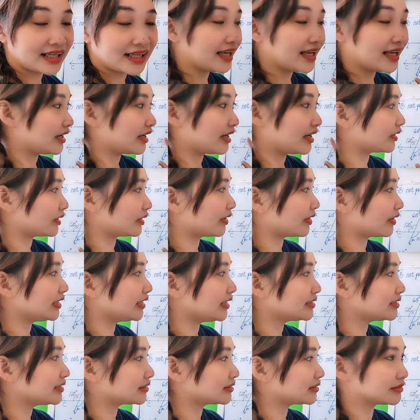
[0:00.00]
Alright,
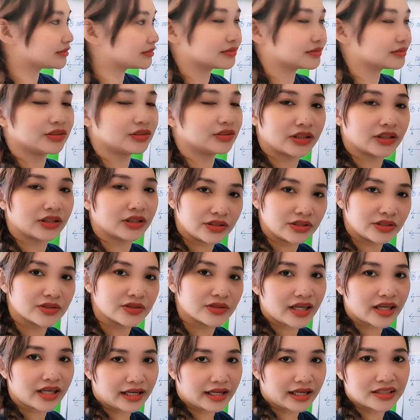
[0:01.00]
so you can use
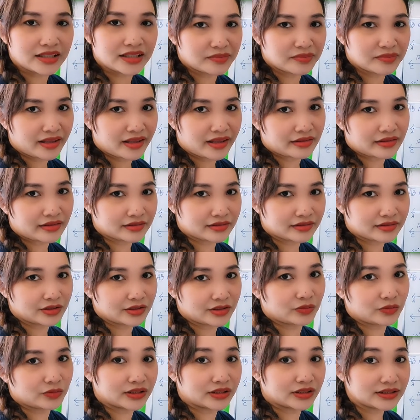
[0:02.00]
any method you
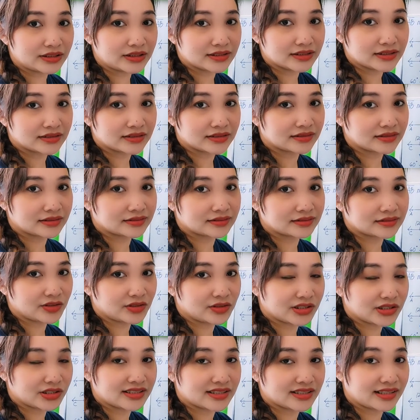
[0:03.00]
want, which
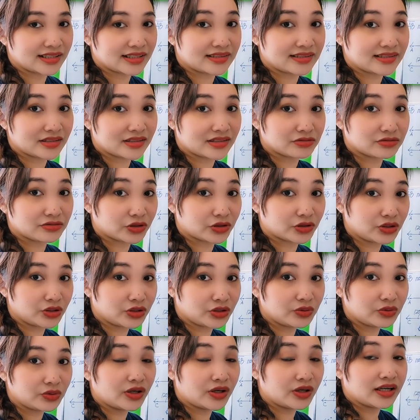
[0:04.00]
is easier for you,
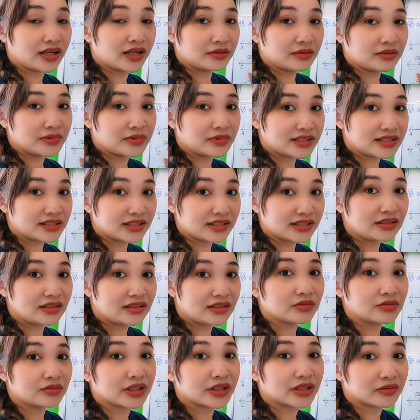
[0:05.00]
but still we
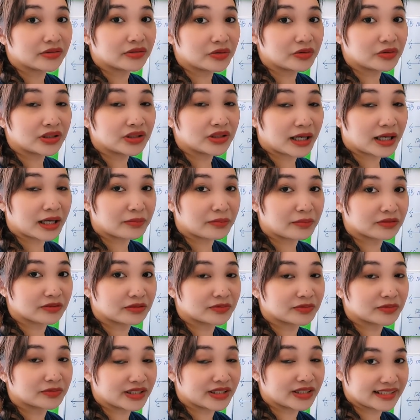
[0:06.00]
will come up with the
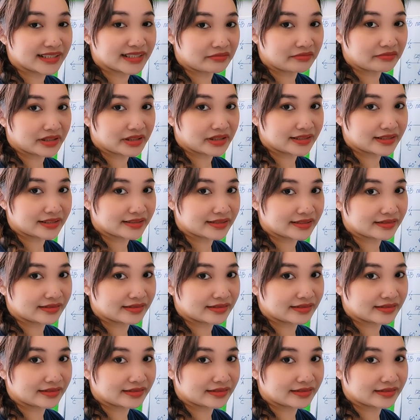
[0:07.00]
same answer.